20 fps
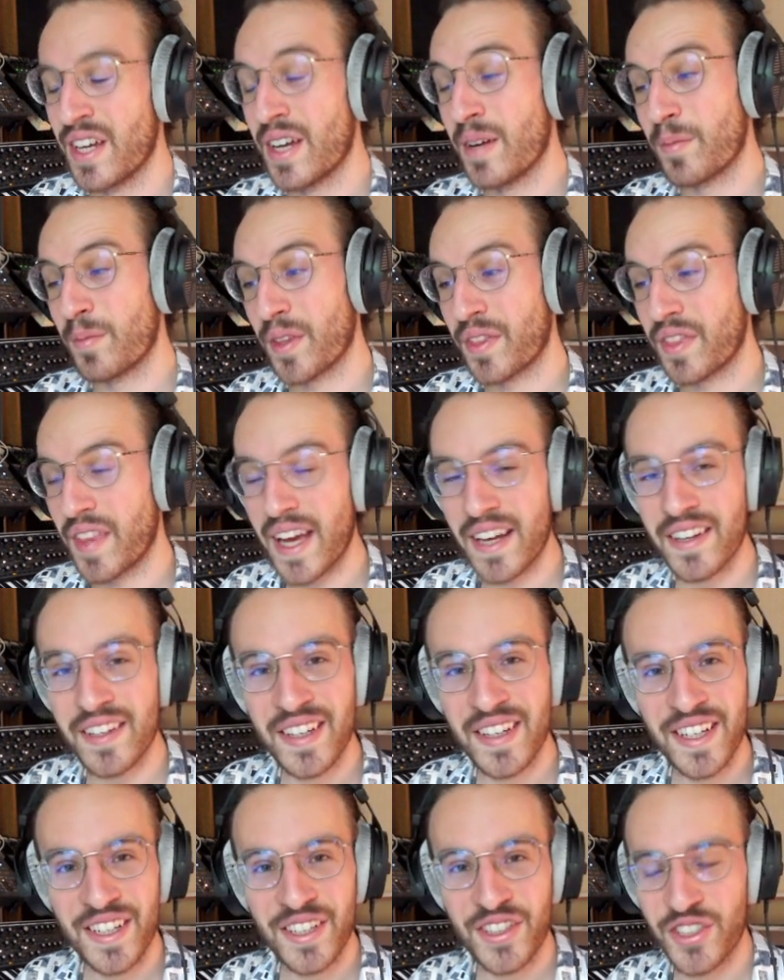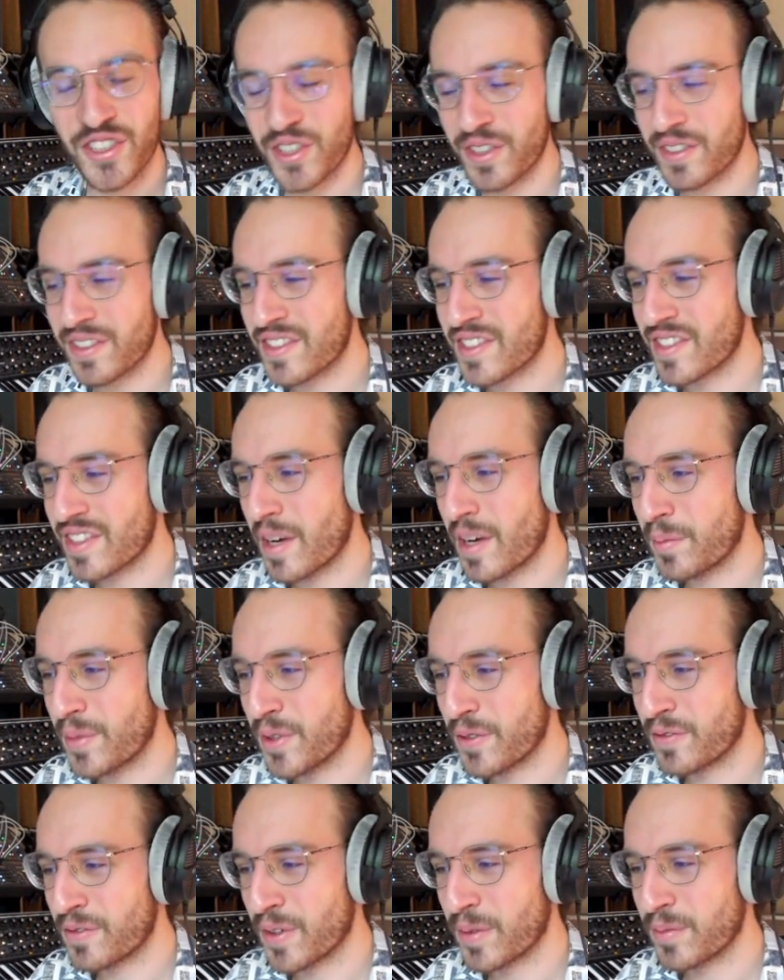But that shouldn't stop you
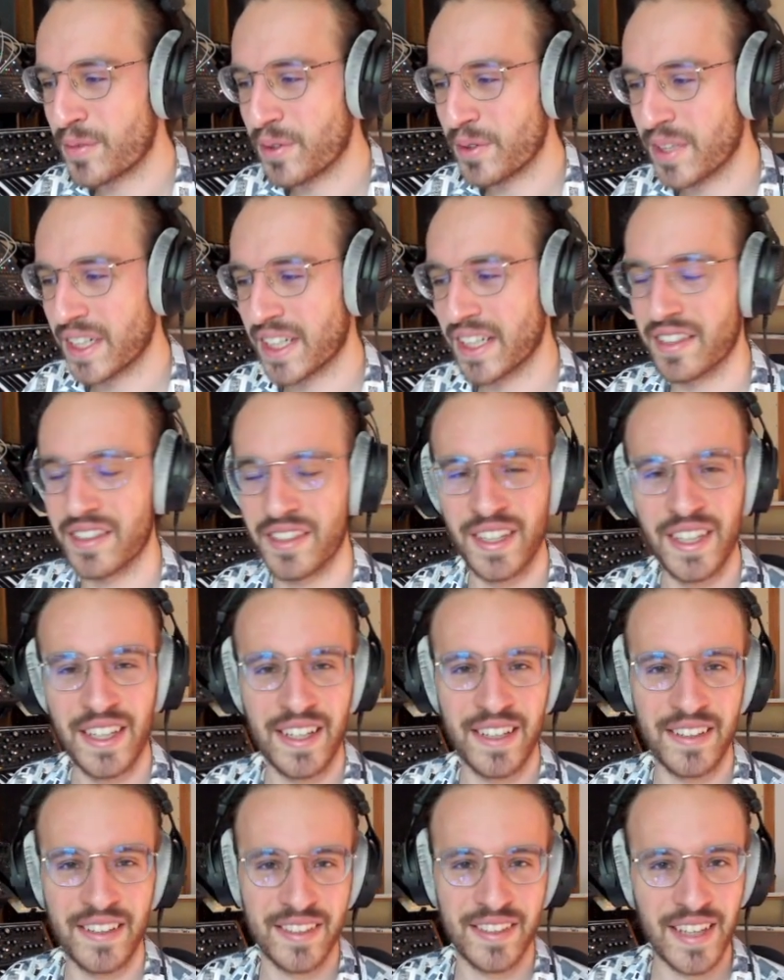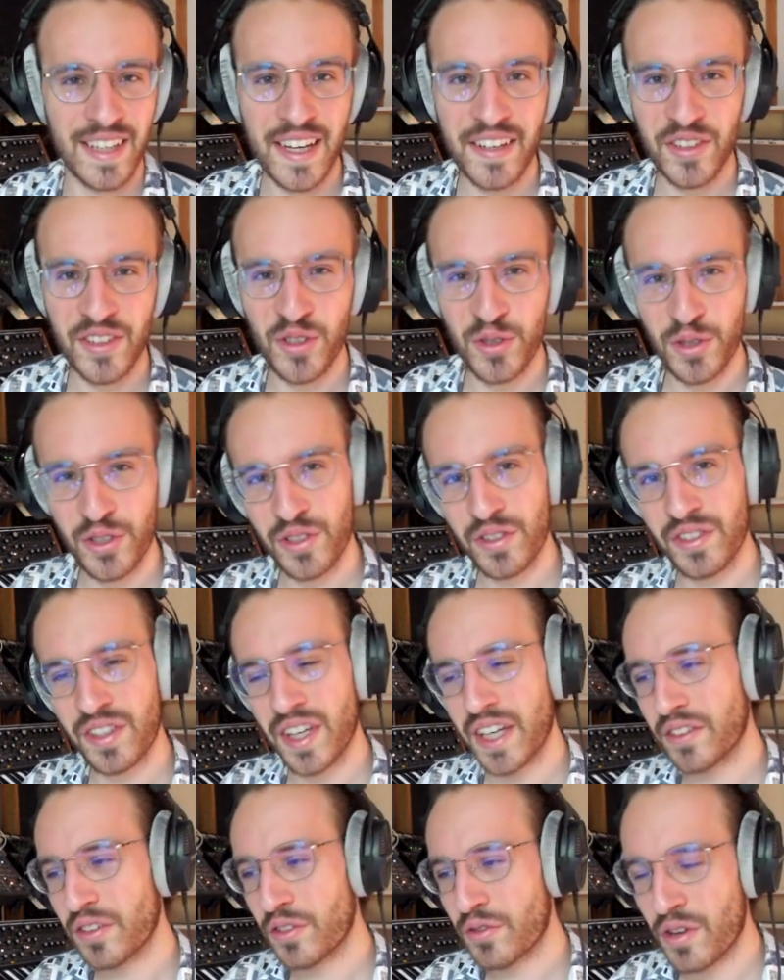from doing it. Instead, you should
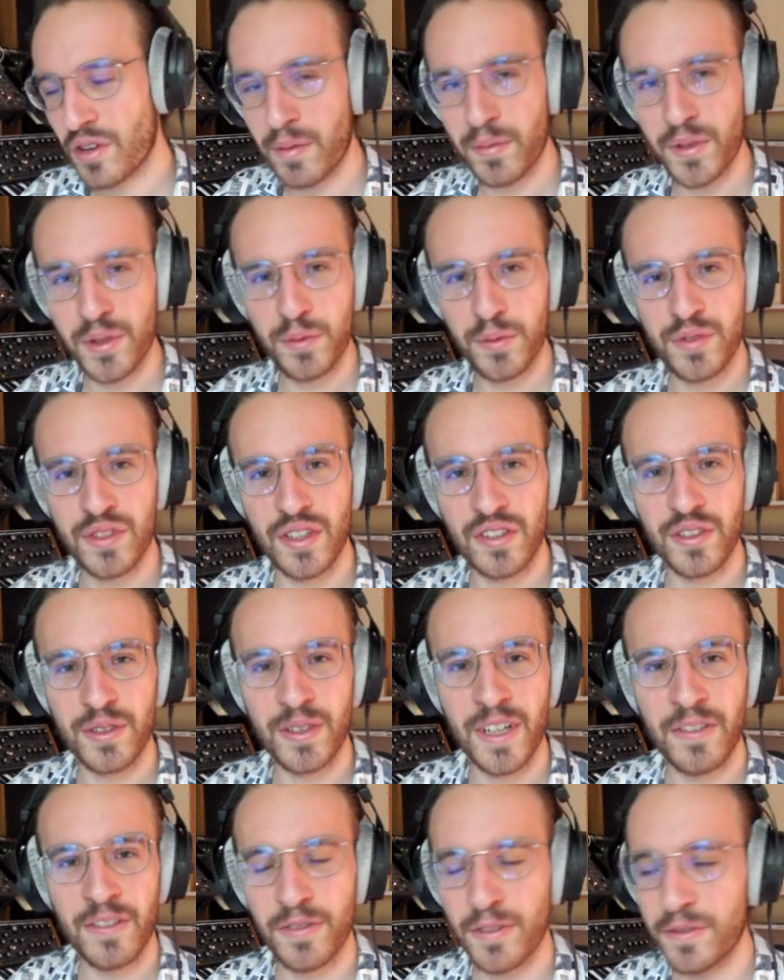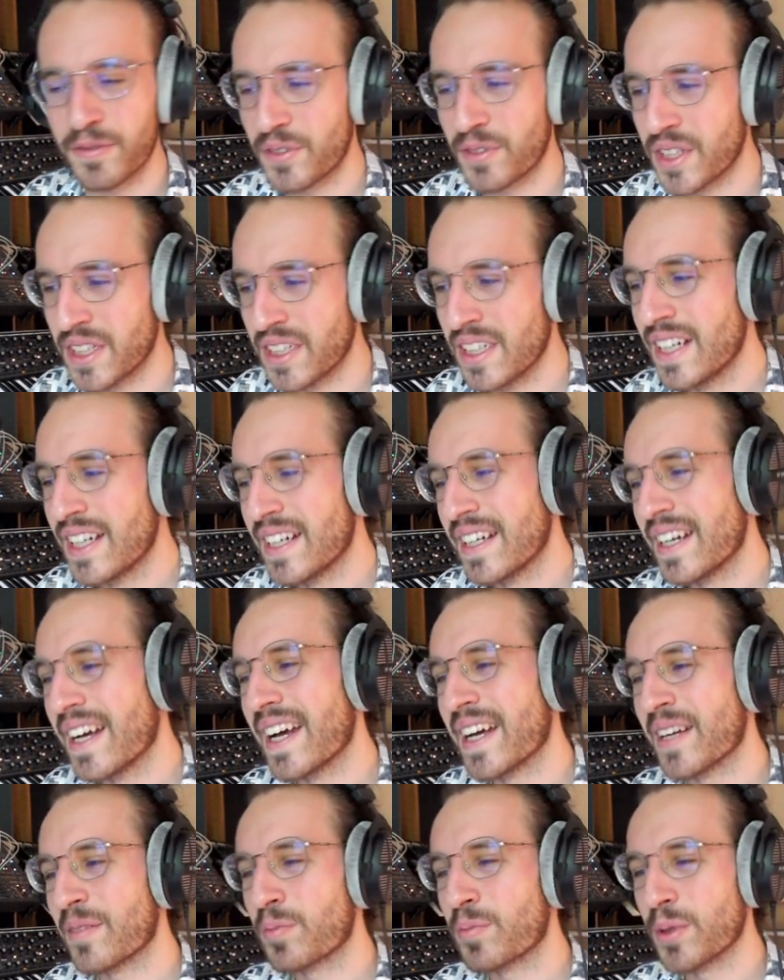take the drum loops that you get for free
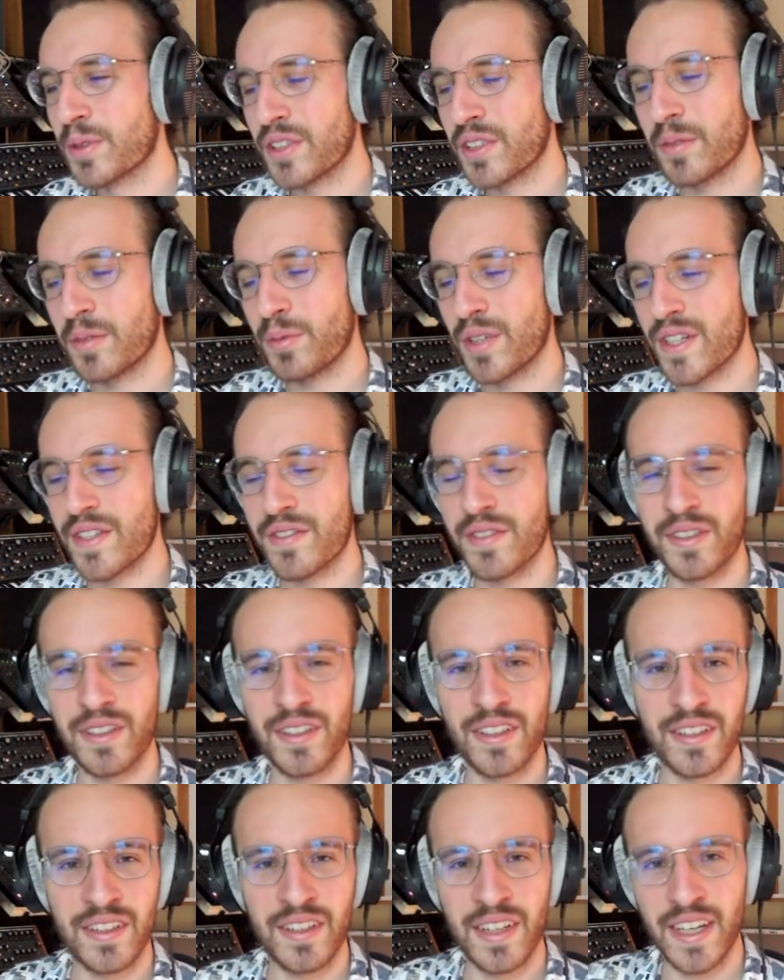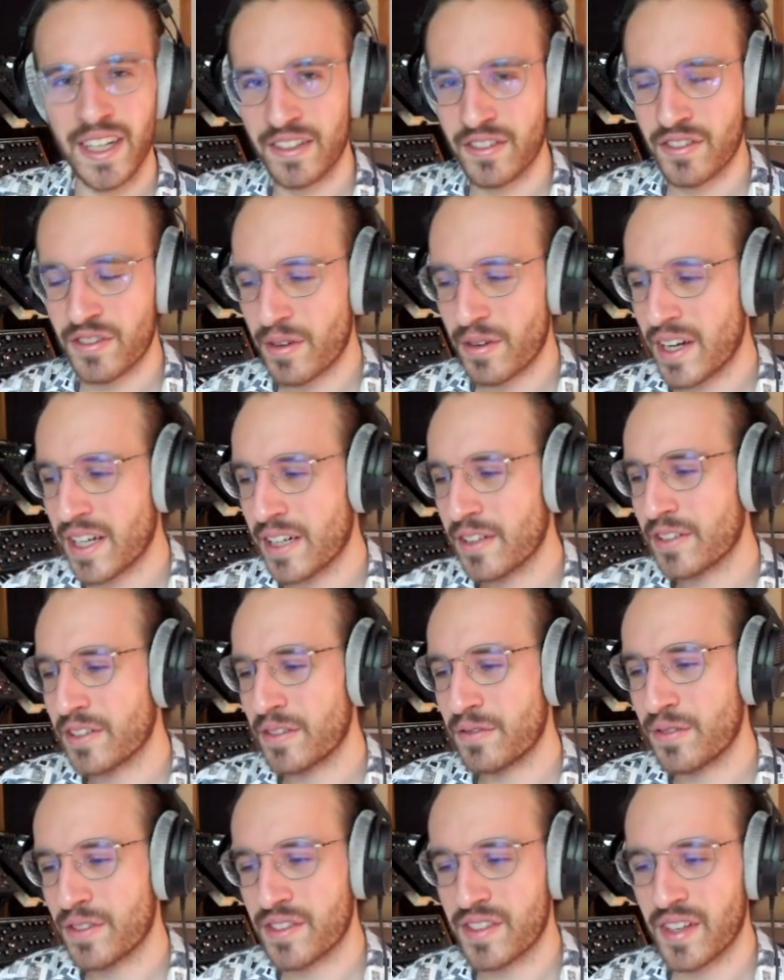and put your compressor on and try out
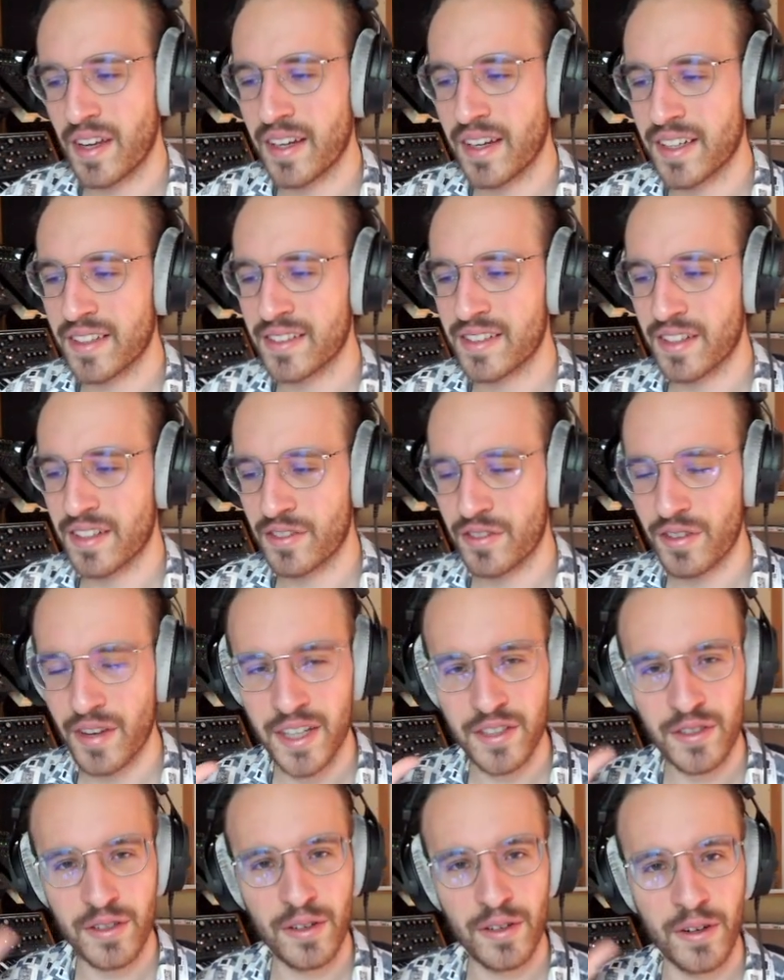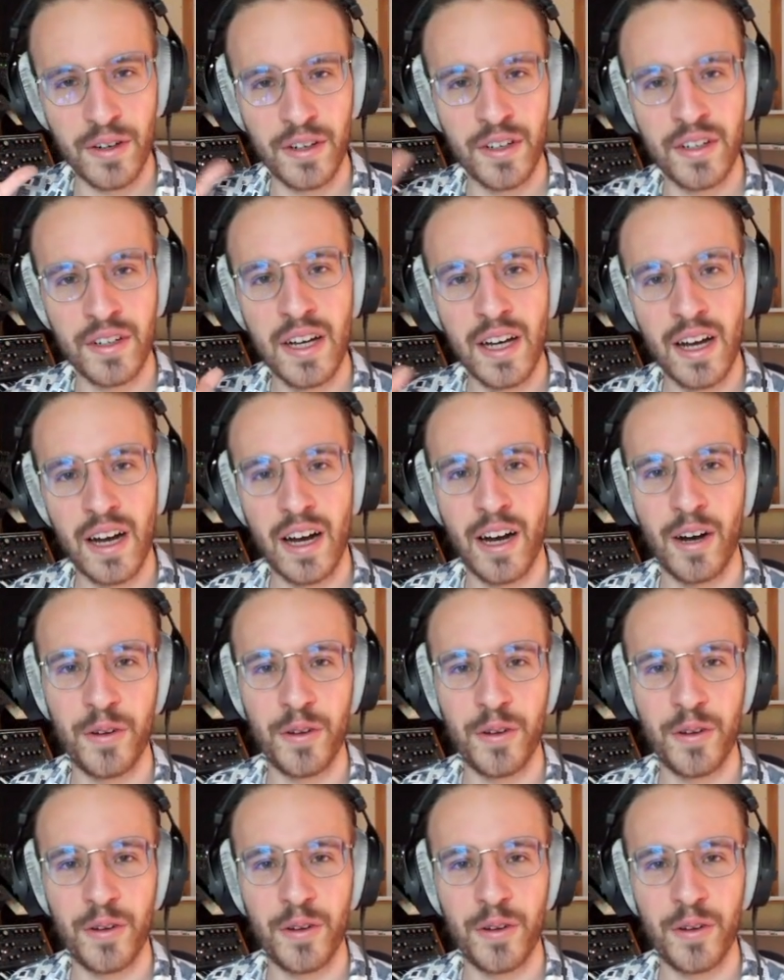different settings and try to learn how